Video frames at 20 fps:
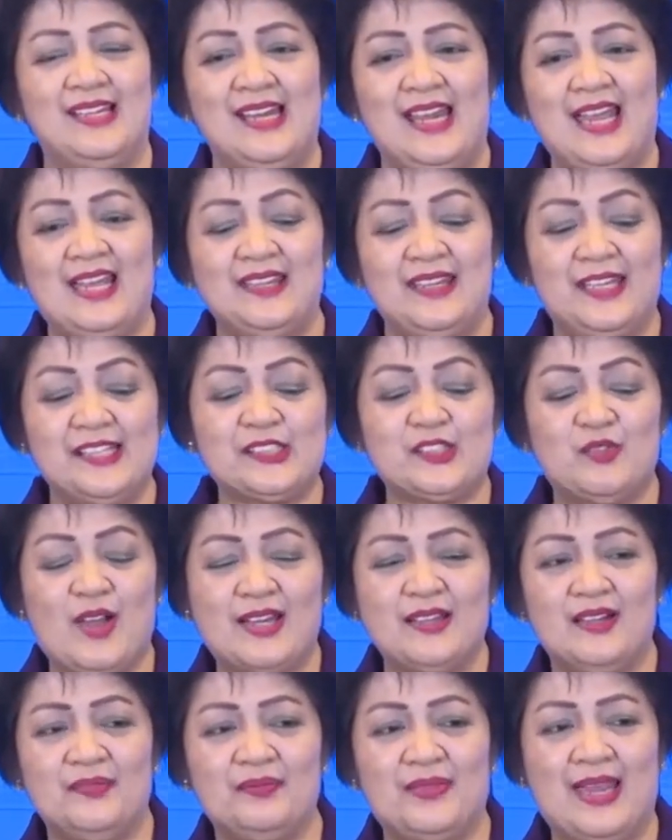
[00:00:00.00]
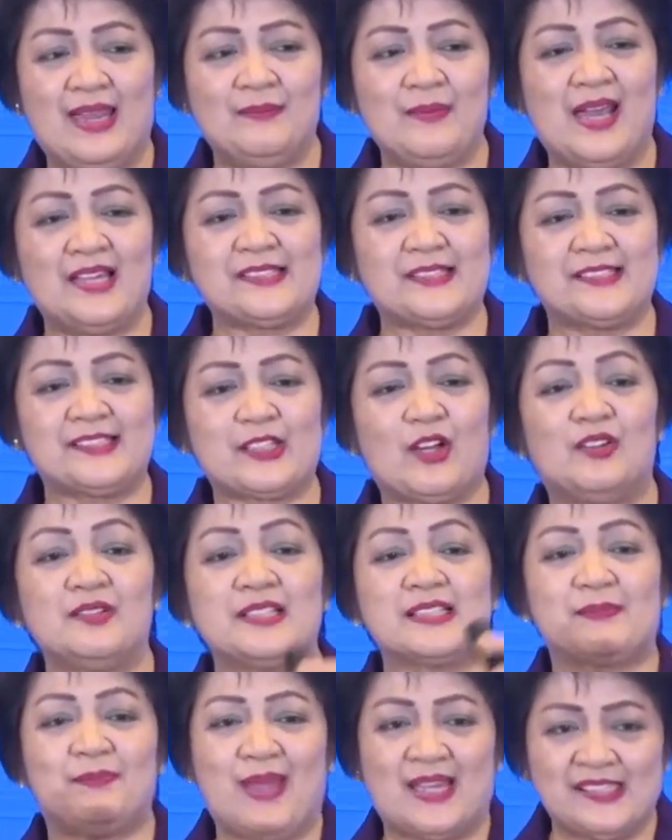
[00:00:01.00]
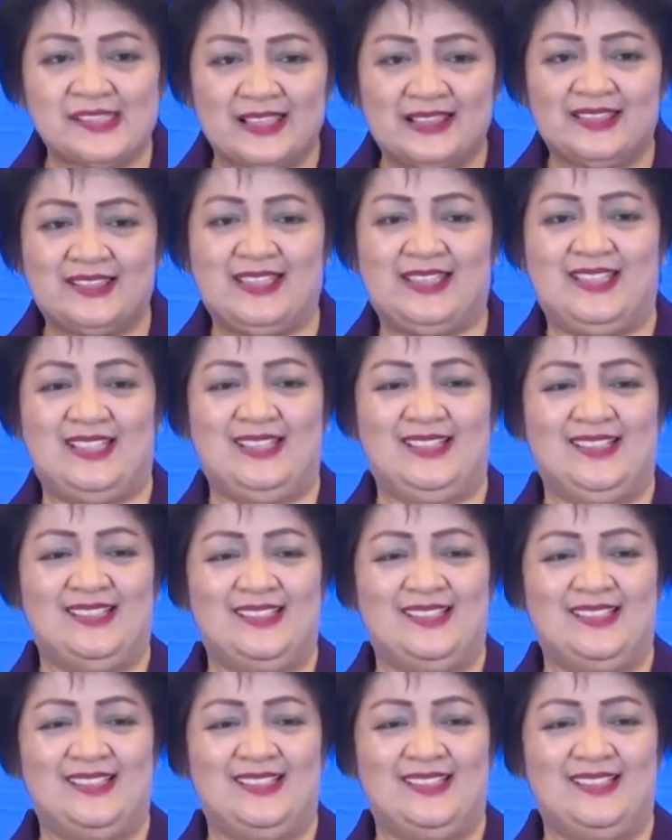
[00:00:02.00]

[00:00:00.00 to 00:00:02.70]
and each one of them has its own specialty.